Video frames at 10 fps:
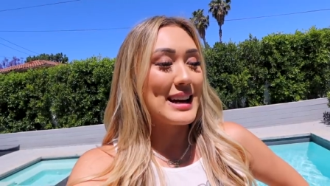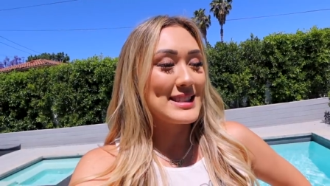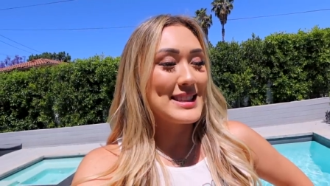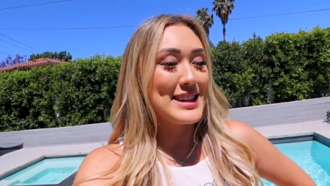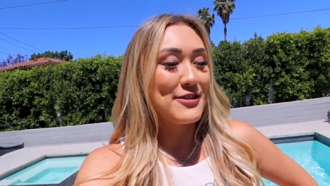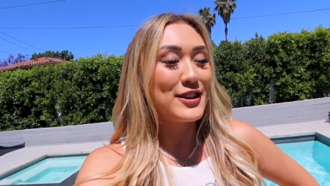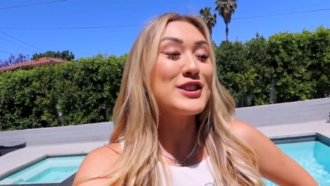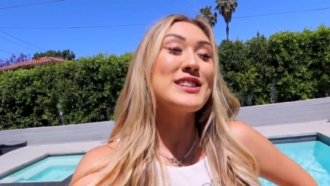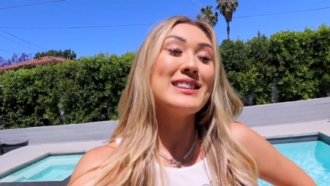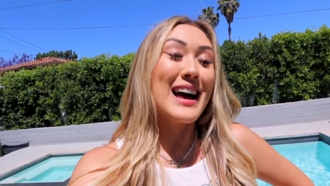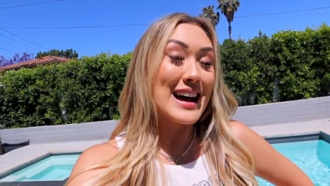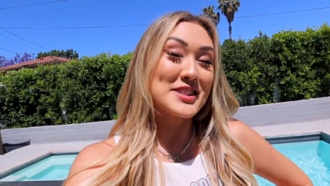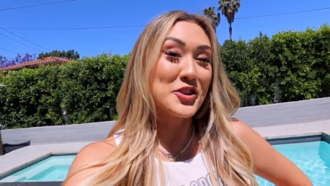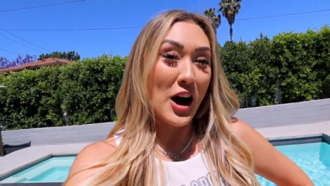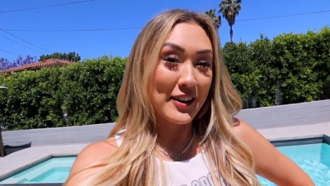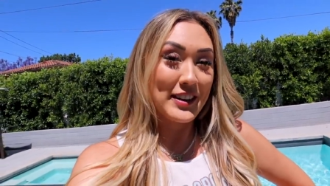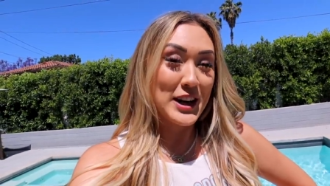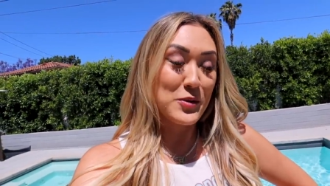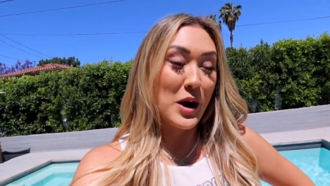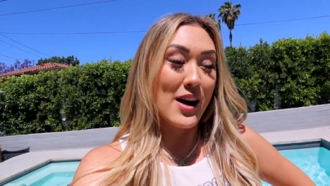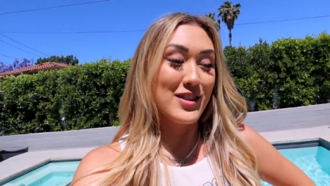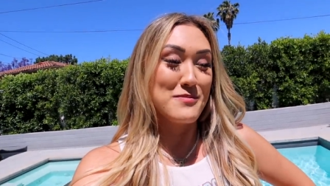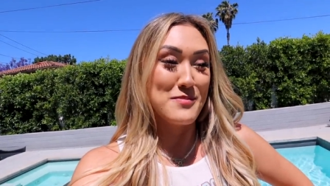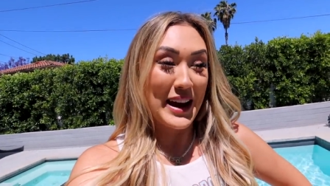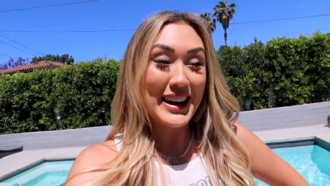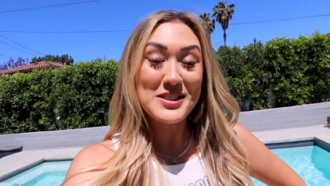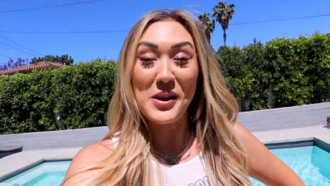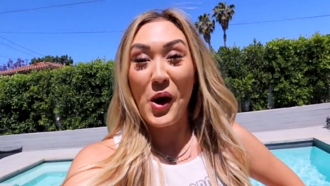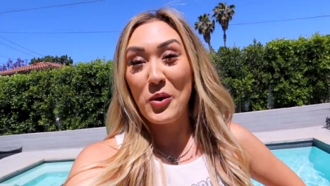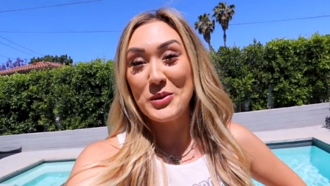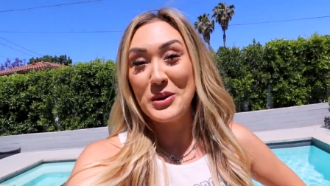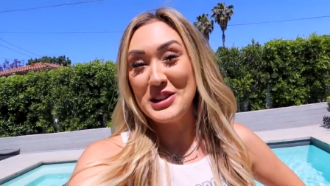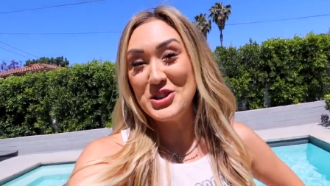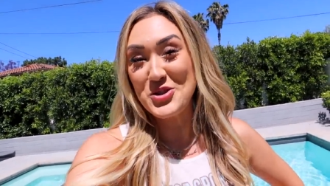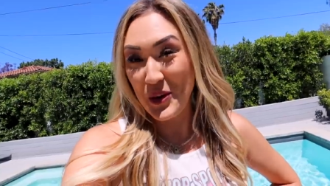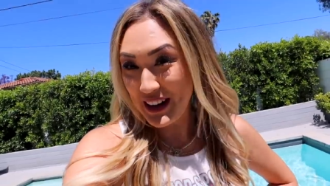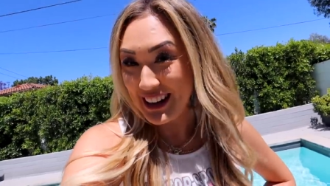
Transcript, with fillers: that's the first and last croc video we'll ever make, so I hope you enjoyed